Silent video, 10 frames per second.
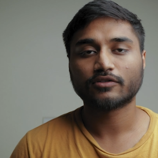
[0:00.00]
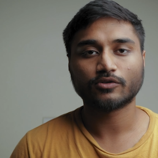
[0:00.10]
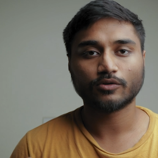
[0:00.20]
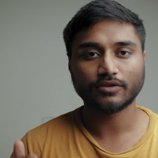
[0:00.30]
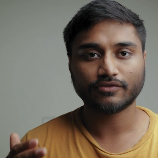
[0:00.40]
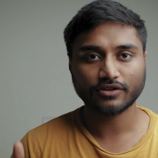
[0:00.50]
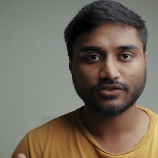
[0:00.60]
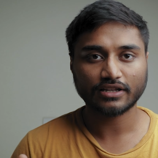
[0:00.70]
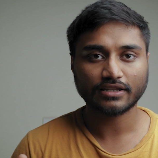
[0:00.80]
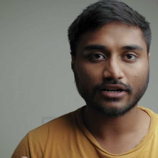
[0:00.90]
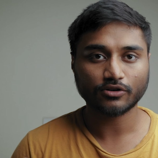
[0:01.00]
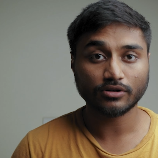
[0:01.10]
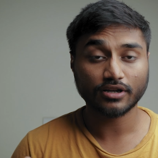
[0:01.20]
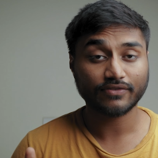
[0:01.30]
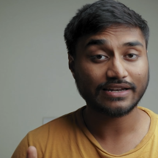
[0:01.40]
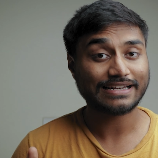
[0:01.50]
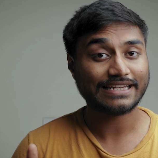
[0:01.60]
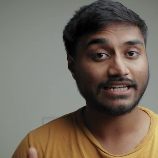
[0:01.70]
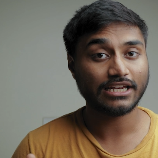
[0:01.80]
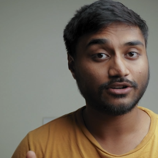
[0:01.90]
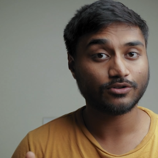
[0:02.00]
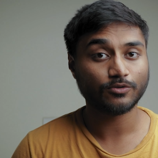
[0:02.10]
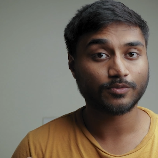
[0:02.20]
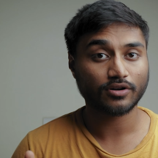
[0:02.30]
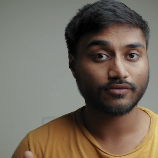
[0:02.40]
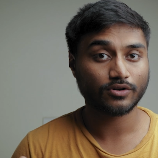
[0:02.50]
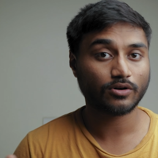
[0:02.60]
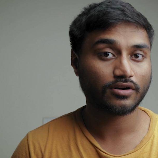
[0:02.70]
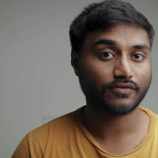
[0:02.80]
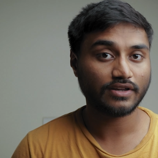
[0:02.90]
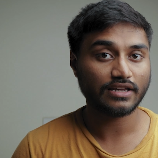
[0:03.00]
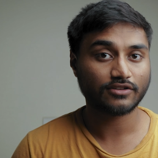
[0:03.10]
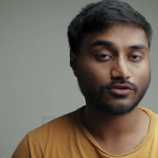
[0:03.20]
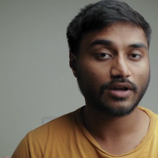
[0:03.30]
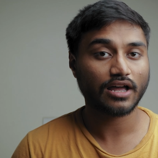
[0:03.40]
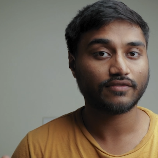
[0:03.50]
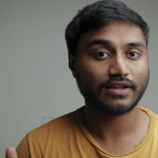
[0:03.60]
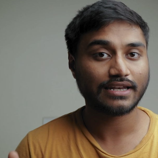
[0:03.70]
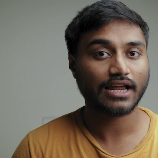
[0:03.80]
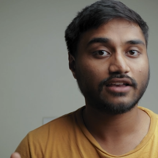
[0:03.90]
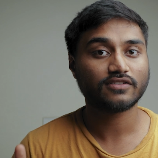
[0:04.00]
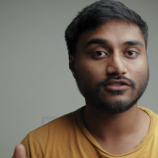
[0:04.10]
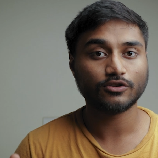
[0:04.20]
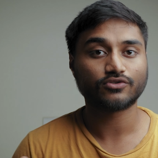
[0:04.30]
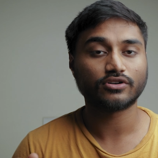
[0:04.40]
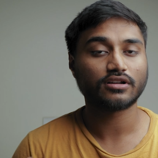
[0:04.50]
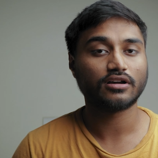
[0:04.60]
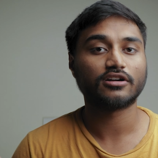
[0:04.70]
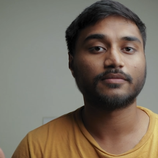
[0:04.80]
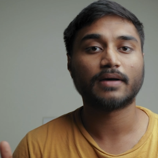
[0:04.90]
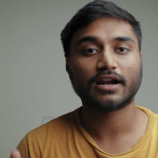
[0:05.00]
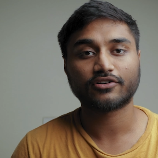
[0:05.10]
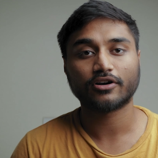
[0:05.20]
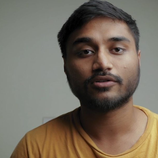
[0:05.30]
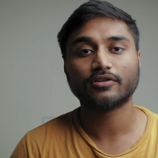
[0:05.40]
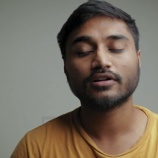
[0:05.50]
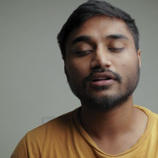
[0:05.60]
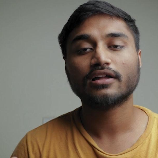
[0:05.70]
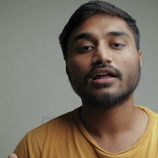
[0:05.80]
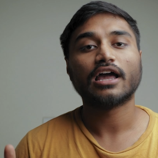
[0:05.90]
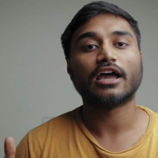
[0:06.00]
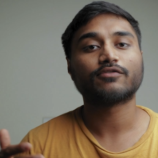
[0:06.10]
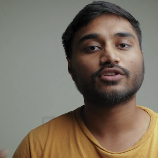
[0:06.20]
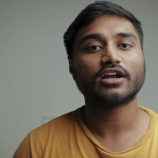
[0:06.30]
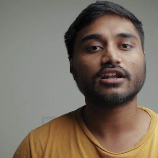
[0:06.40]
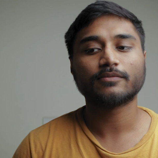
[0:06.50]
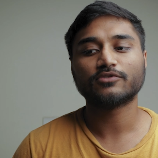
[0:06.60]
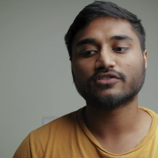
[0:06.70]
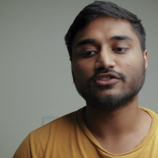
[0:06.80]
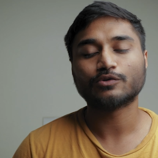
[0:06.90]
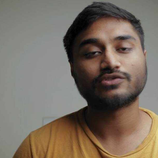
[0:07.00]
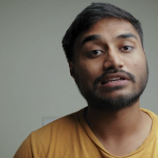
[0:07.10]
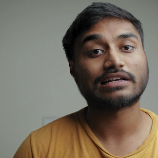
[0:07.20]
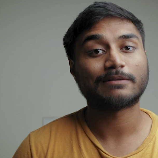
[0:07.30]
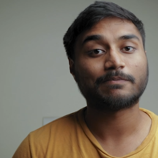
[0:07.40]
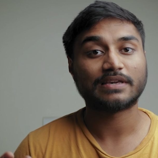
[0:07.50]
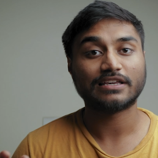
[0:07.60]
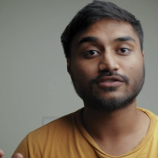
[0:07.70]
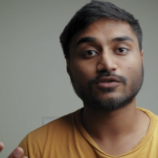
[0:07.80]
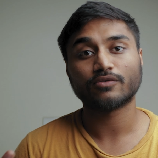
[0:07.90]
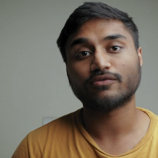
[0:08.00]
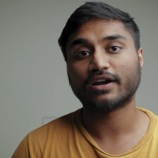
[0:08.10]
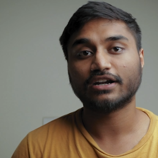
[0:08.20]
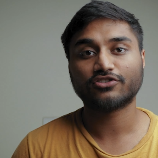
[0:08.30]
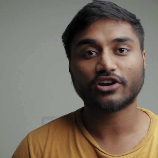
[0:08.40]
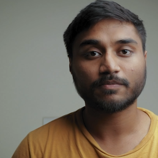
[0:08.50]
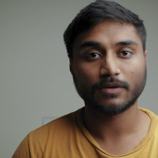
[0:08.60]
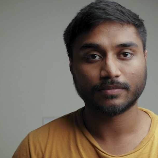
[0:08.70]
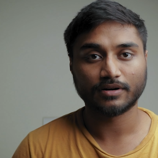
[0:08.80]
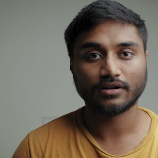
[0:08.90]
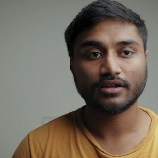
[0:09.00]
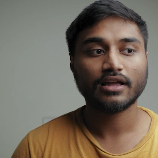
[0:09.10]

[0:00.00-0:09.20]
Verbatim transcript: so the first thing that you'll definitely need to do product photography is to have a nice neutral colored background and for that i'm just using a piece of white chart paper